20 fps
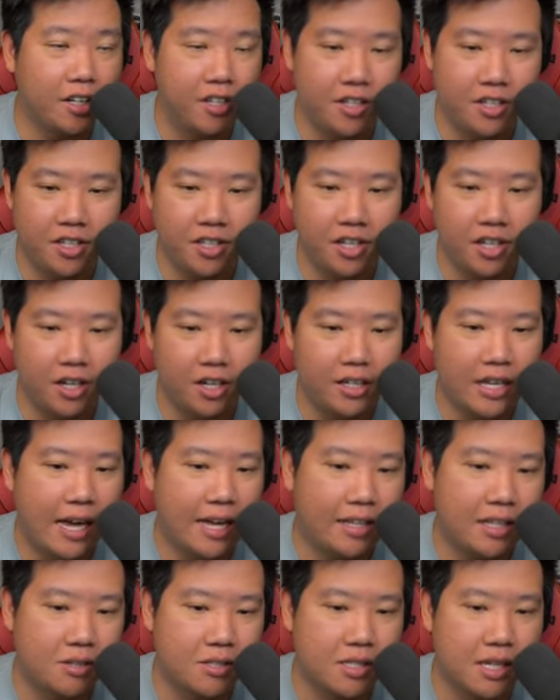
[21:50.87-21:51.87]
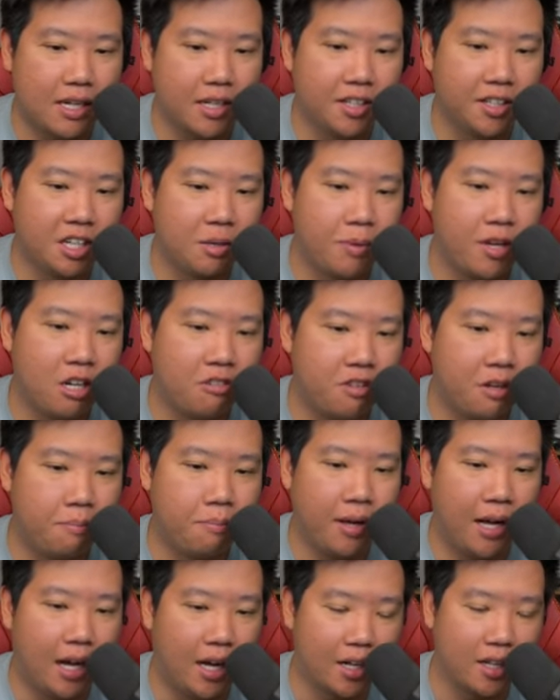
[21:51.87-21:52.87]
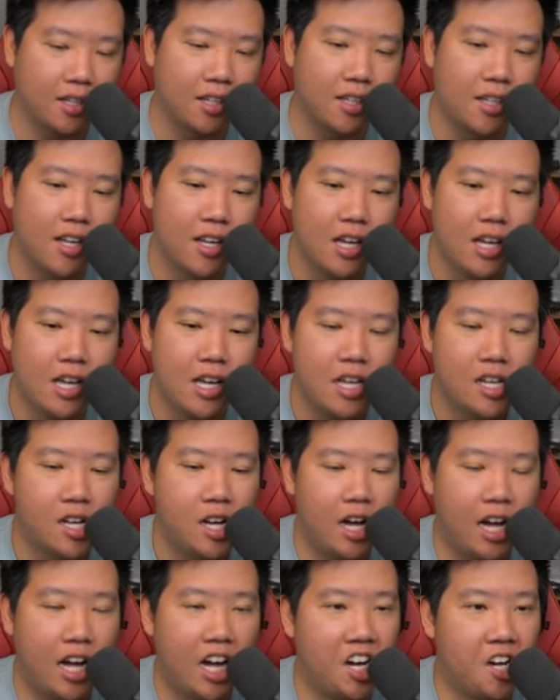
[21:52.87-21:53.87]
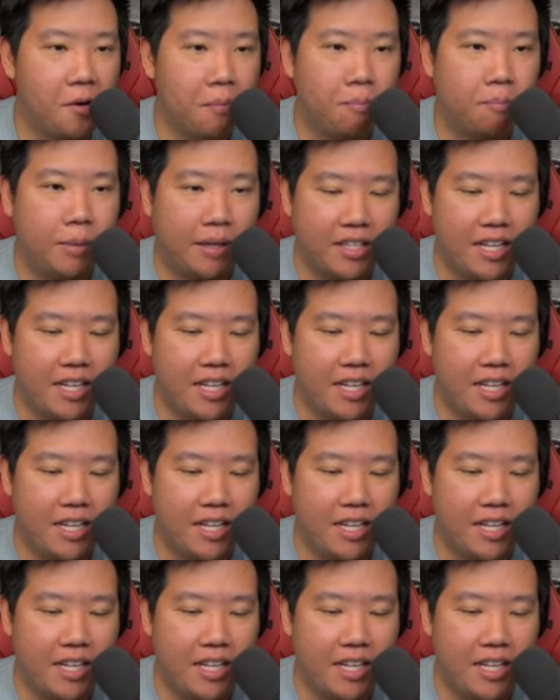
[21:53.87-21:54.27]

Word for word: in here. Yeah, there's a little bit of a bug. But